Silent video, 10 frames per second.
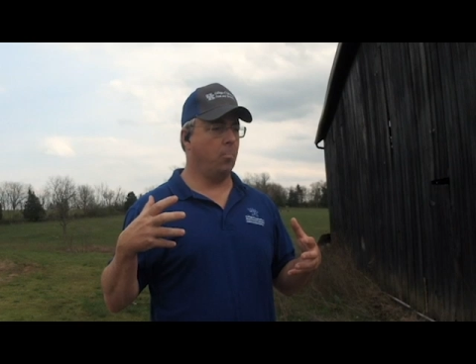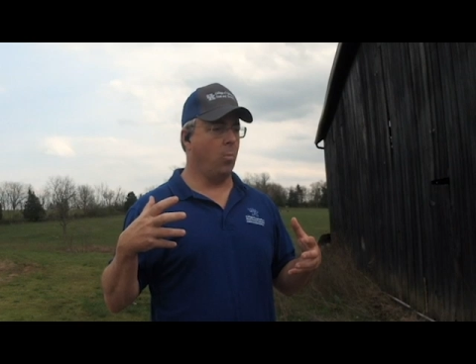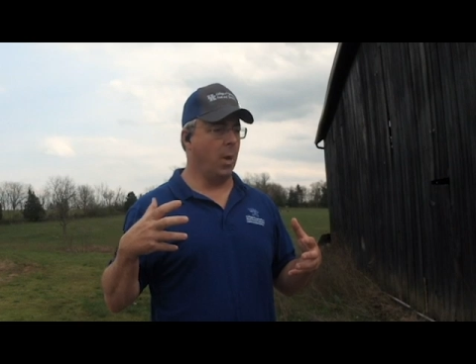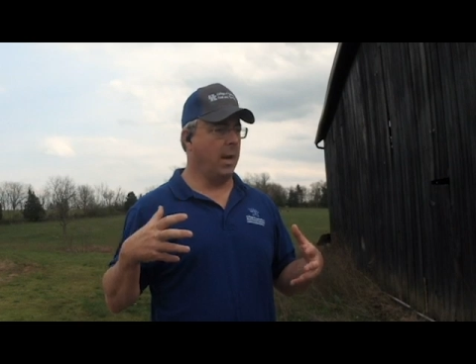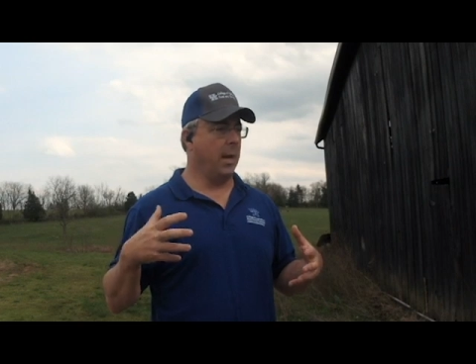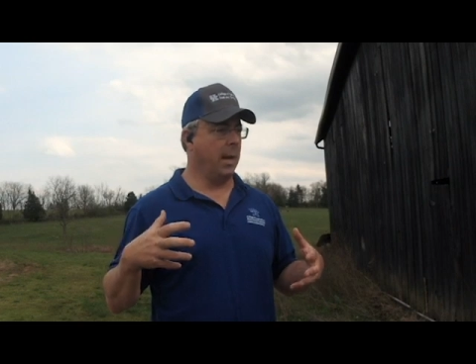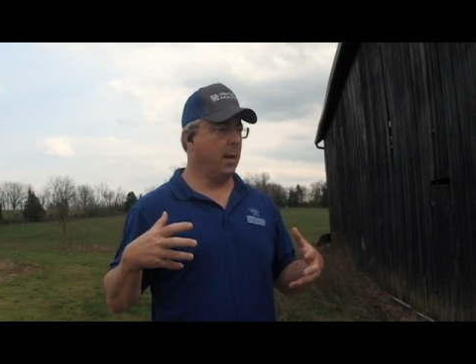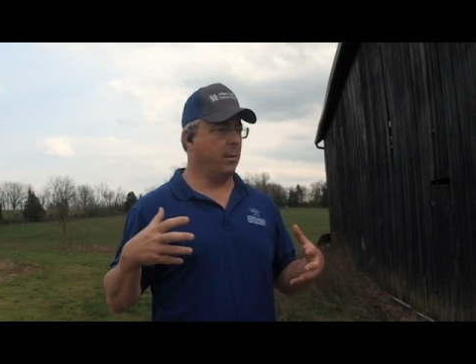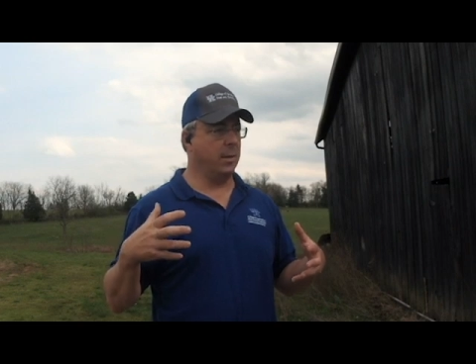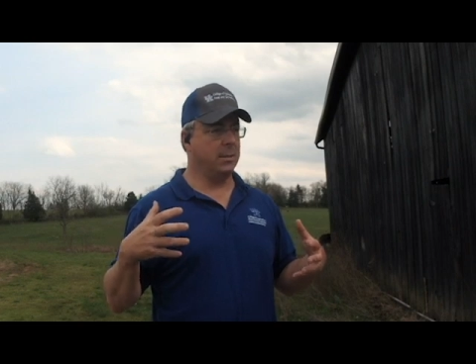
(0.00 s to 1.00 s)
Right
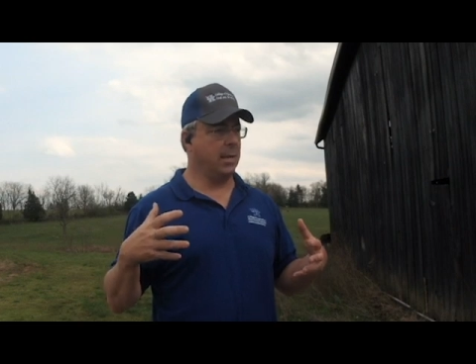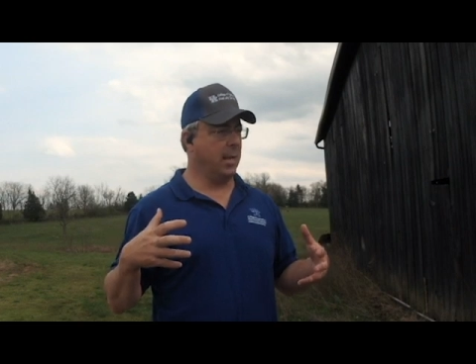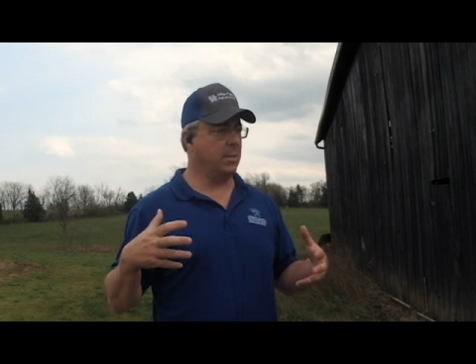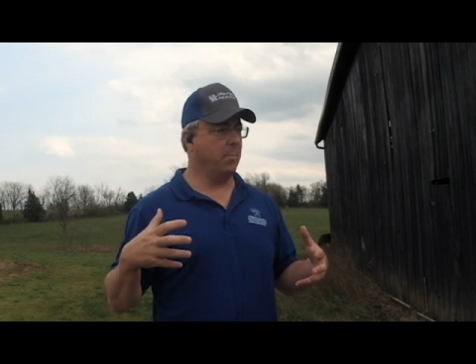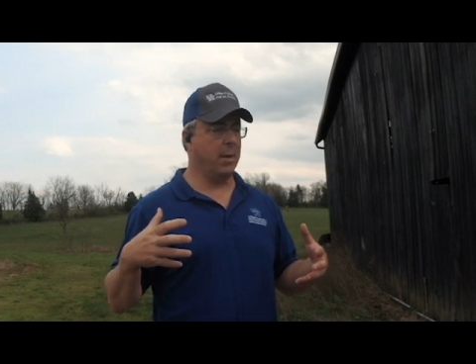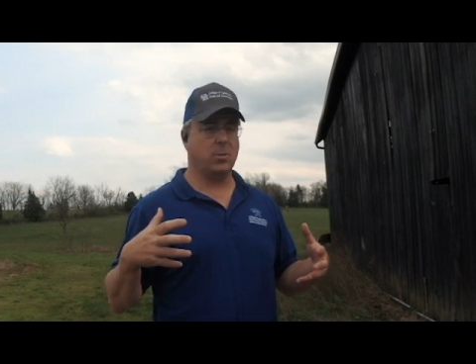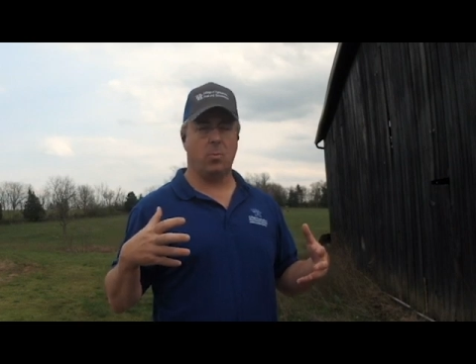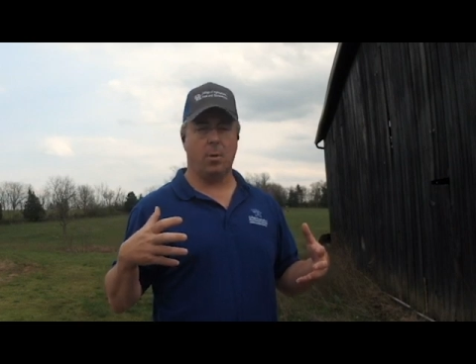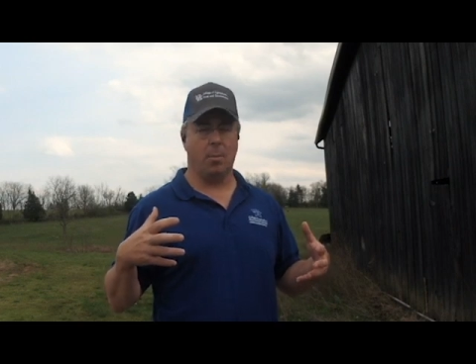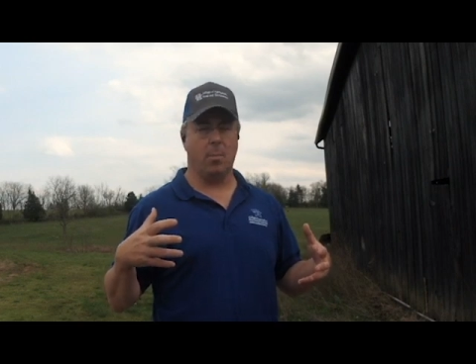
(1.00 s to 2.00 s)
now, today's March
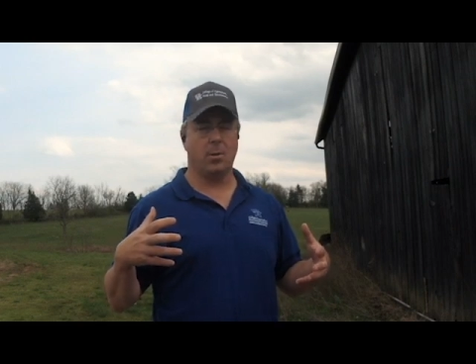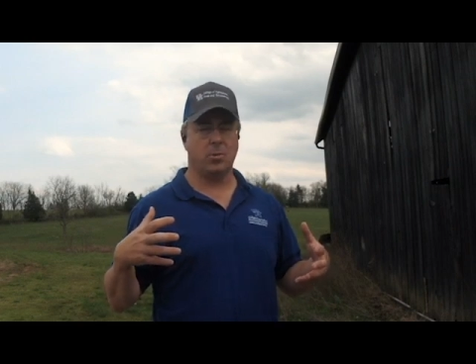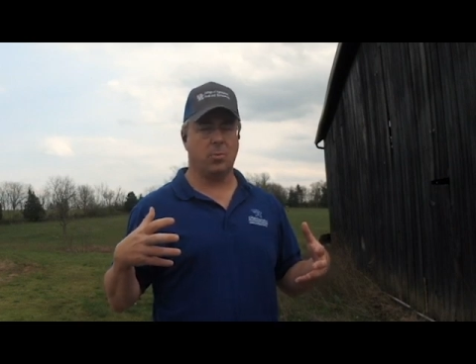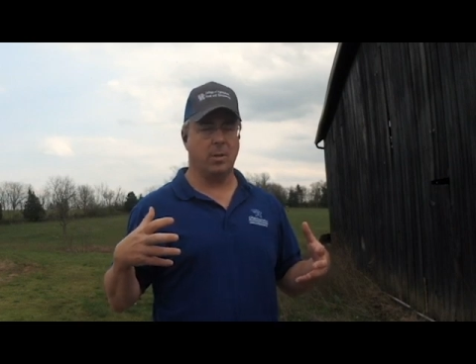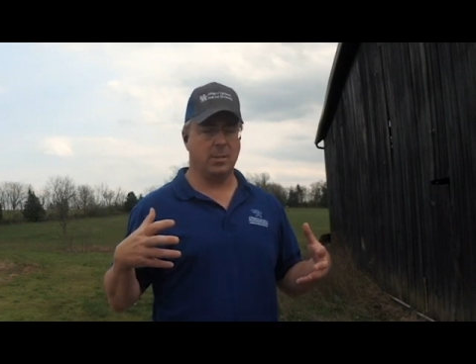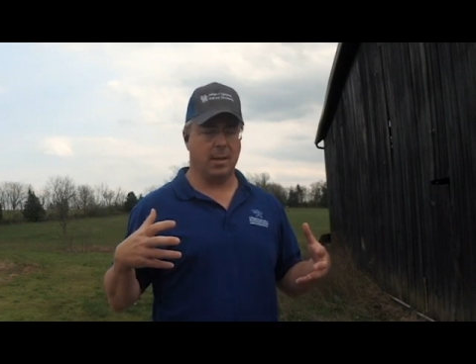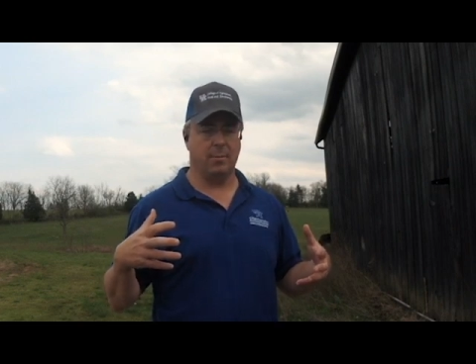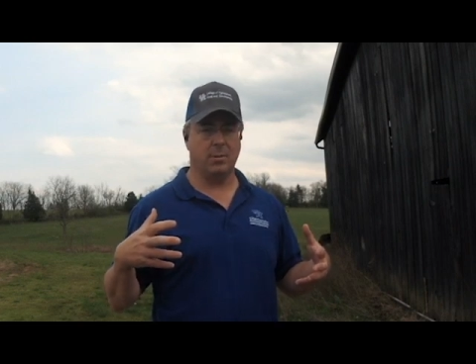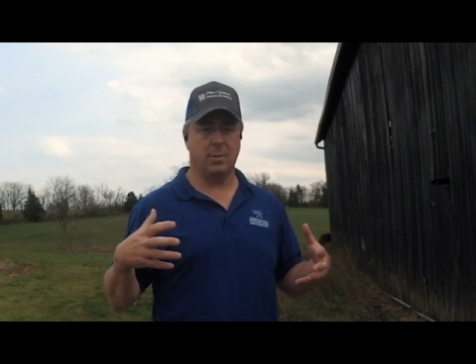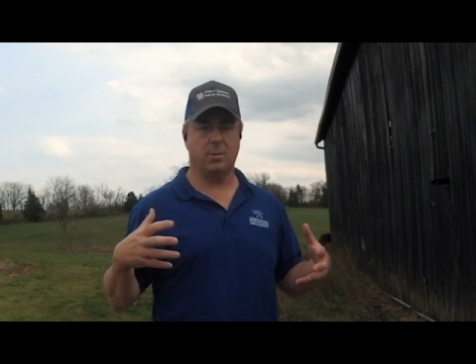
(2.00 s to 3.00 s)

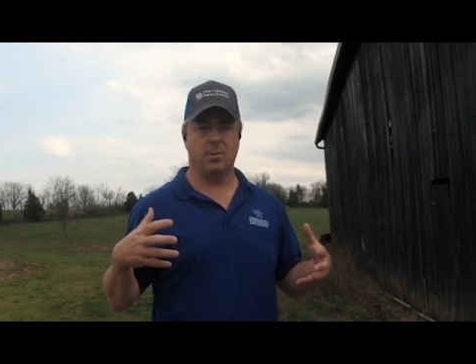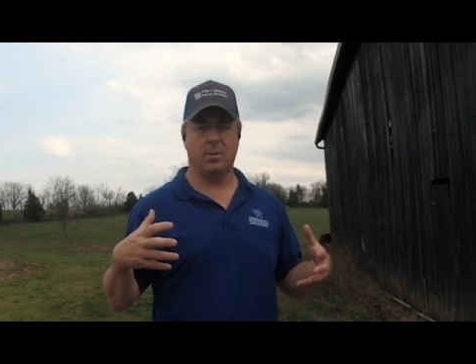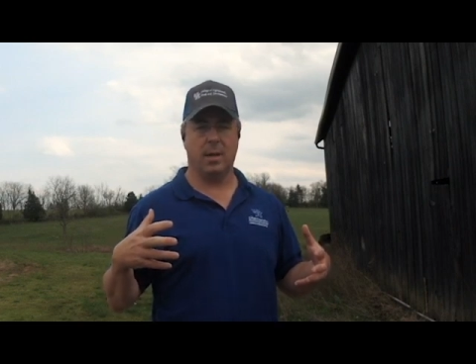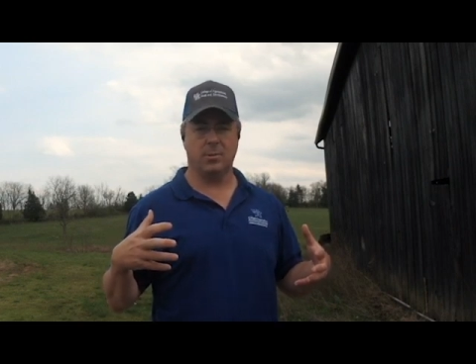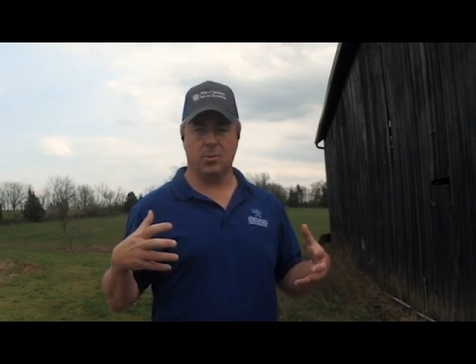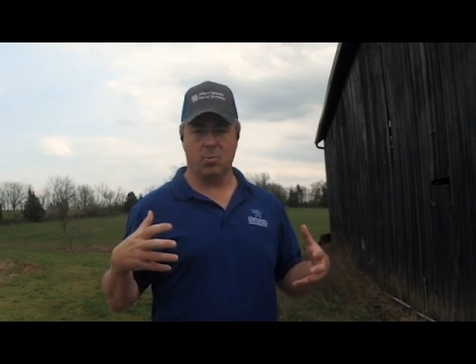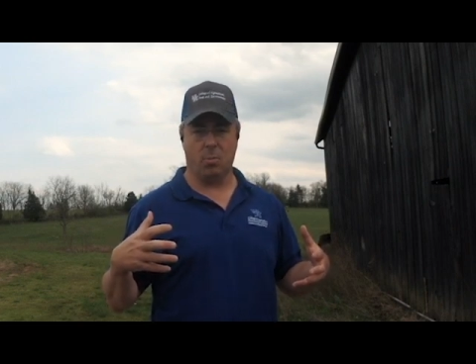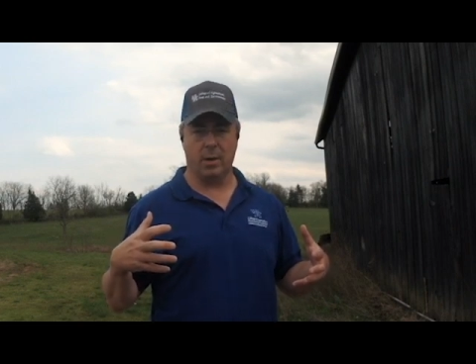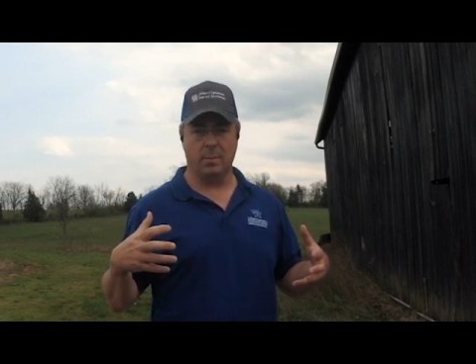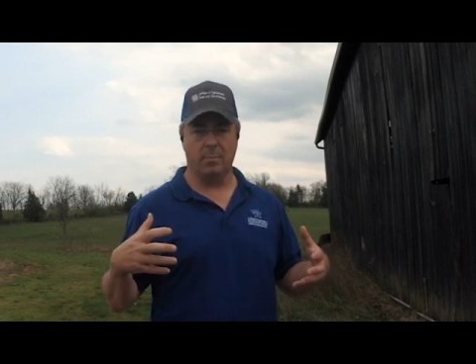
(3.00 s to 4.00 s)
27th,
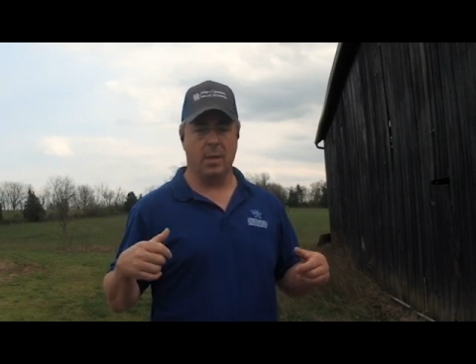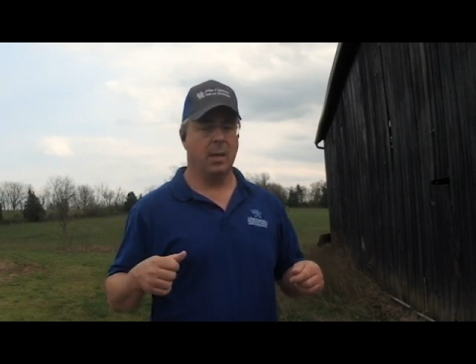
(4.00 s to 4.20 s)
2020.